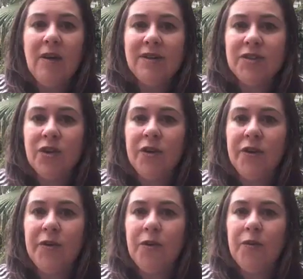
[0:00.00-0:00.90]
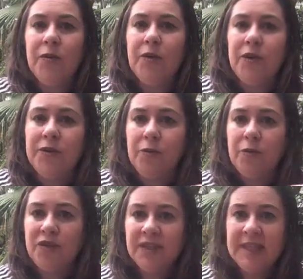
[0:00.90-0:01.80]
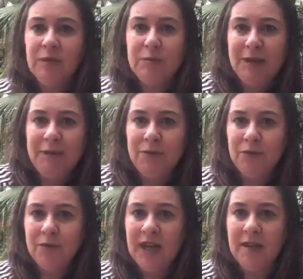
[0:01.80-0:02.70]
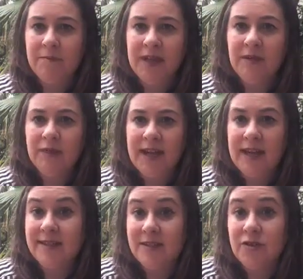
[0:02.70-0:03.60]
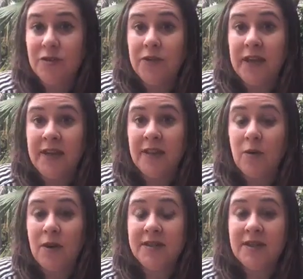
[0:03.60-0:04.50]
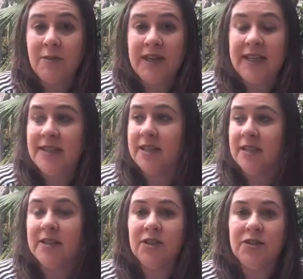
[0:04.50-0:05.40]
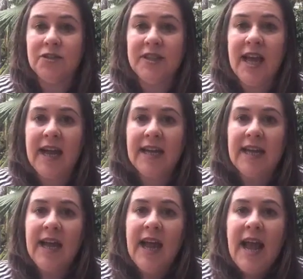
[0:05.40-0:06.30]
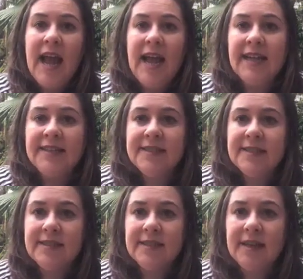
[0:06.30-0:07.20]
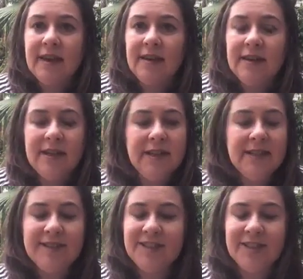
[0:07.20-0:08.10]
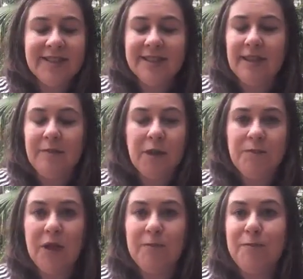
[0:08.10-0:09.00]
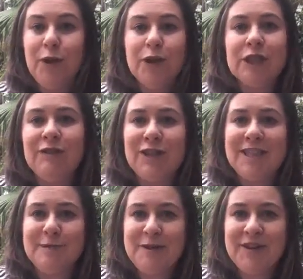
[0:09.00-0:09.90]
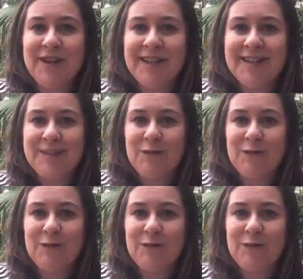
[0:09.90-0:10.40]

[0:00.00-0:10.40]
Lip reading: So, dealing with people in regards to getting the quotes that we need to do that. And just a beautiful experience